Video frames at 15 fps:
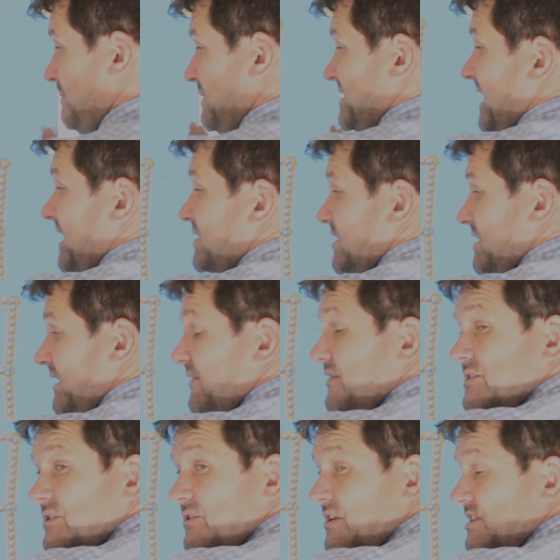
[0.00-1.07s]
Potential
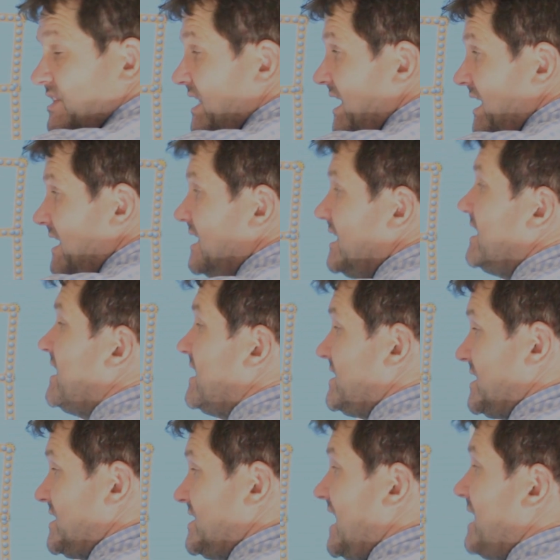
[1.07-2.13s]
difference across here
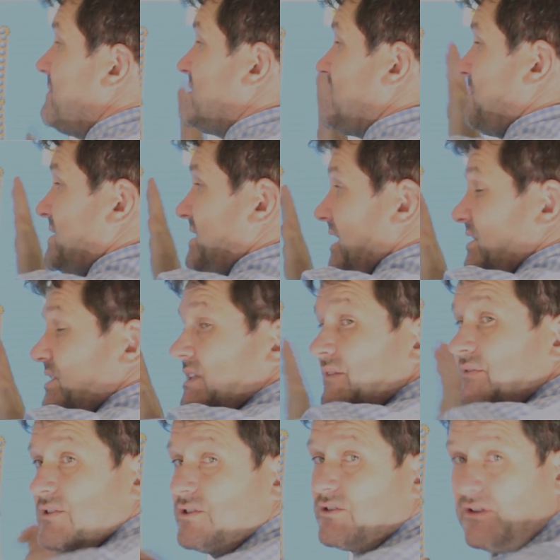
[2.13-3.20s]
is the same as the potential
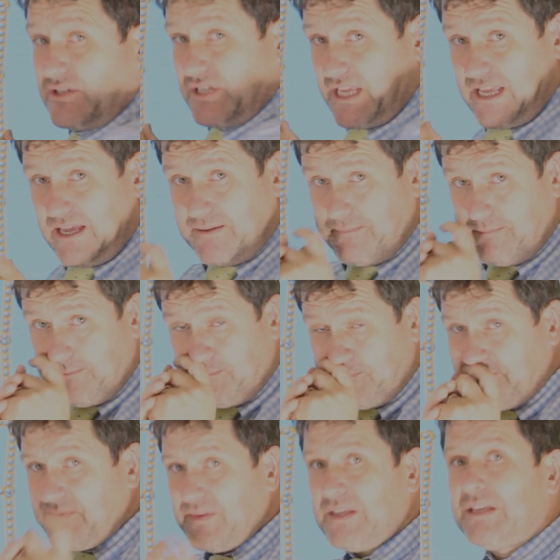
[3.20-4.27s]
difference across here.
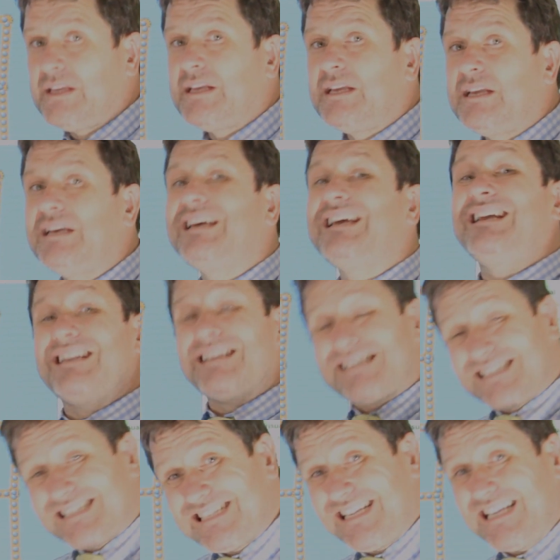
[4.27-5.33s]
In a
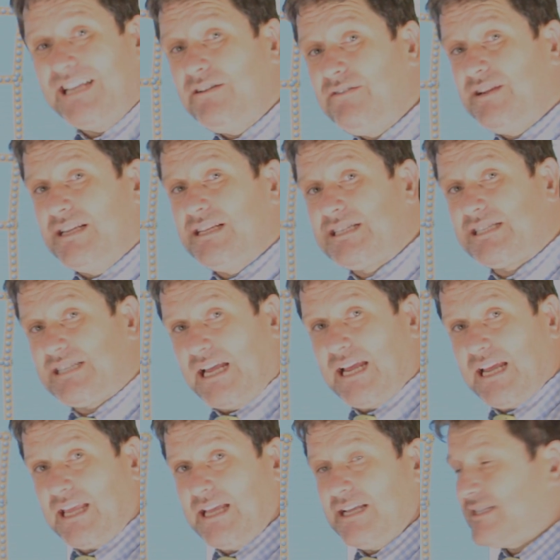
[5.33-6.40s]
series
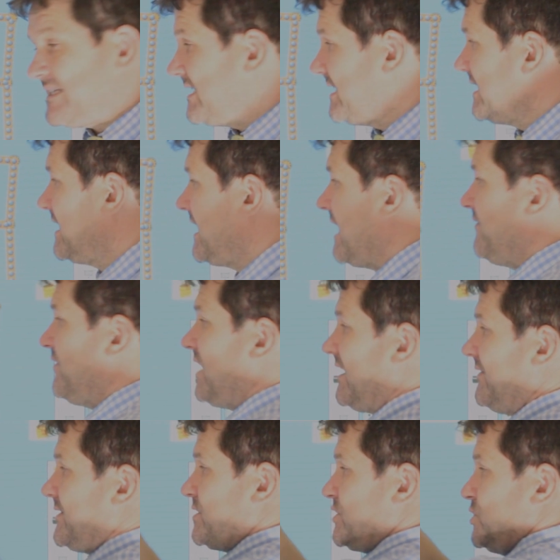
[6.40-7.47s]
circuit, if you
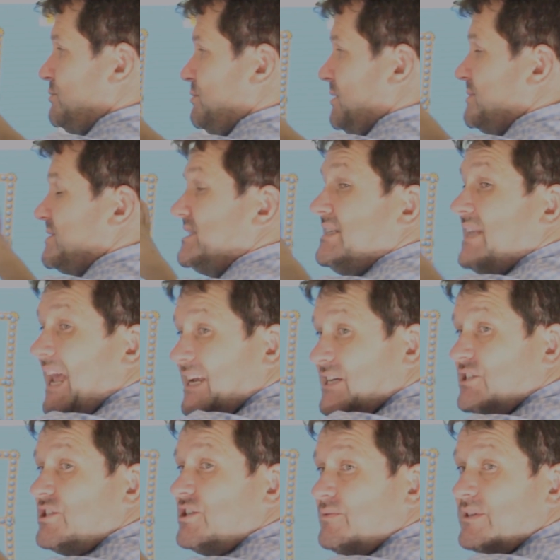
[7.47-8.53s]
have the two bulbs
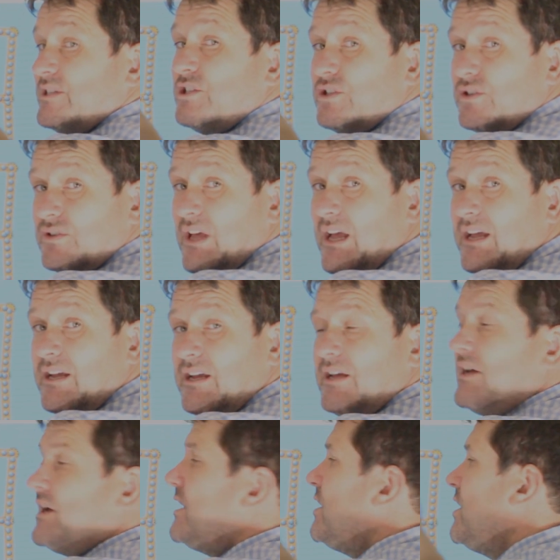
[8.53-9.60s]
next to each other,
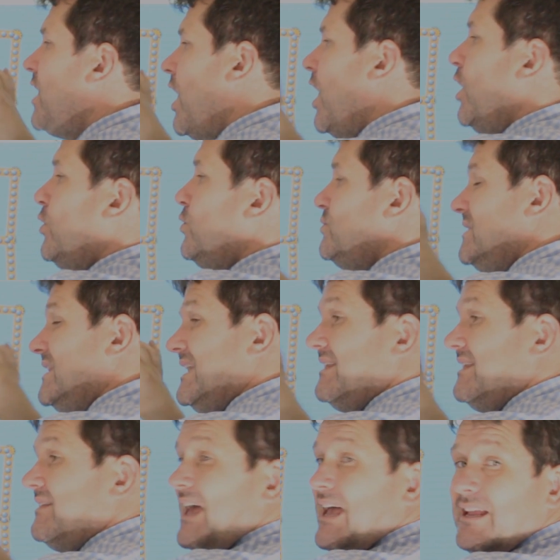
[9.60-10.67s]

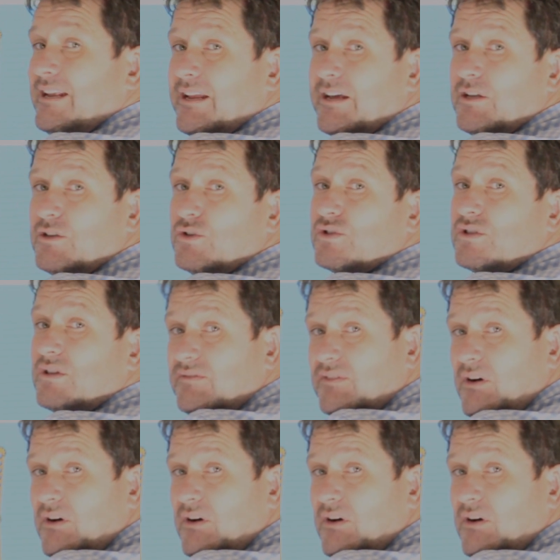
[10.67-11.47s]
only then does the